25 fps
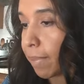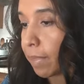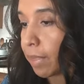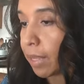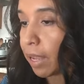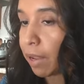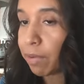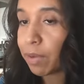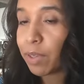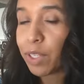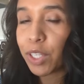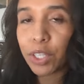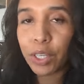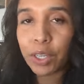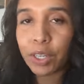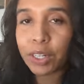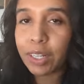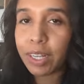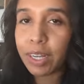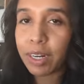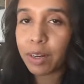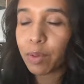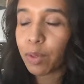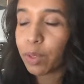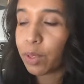That was good
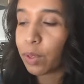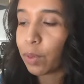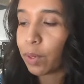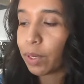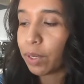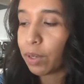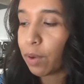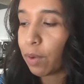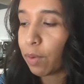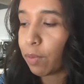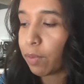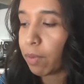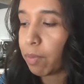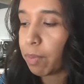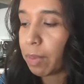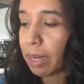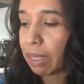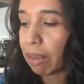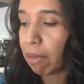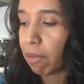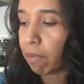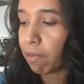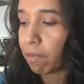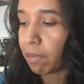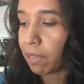that I was going over my
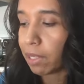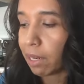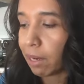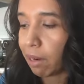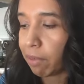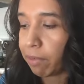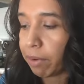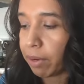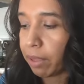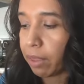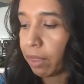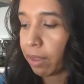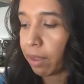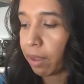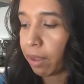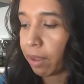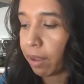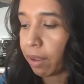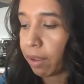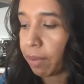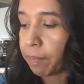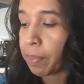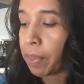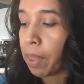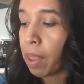goals and everything,
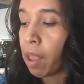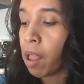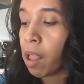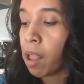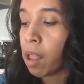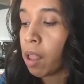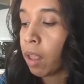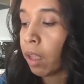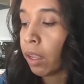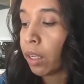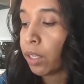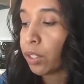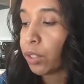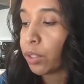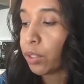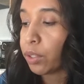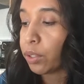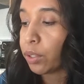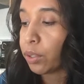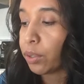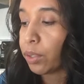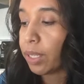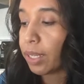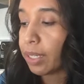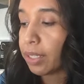huh?
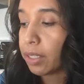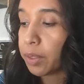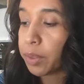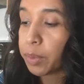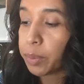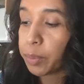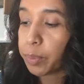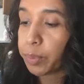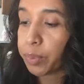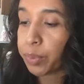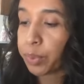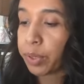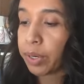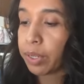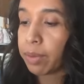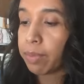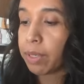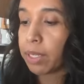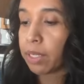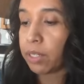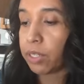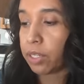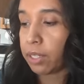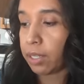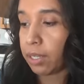So that's pretty
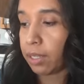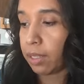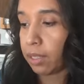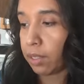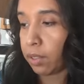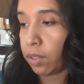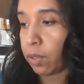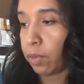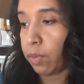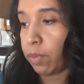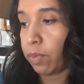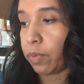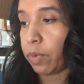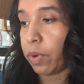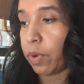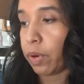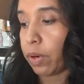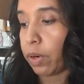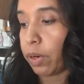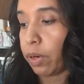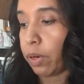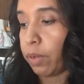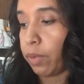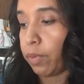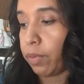much it so
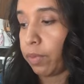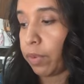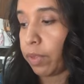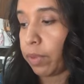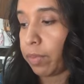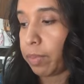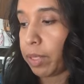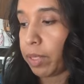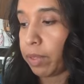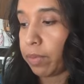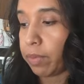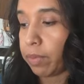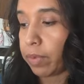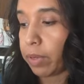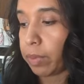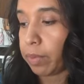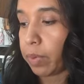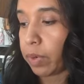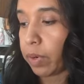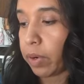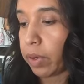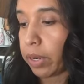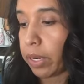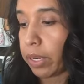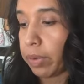far for the month of
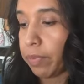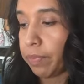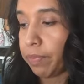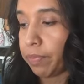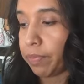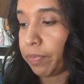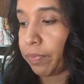February.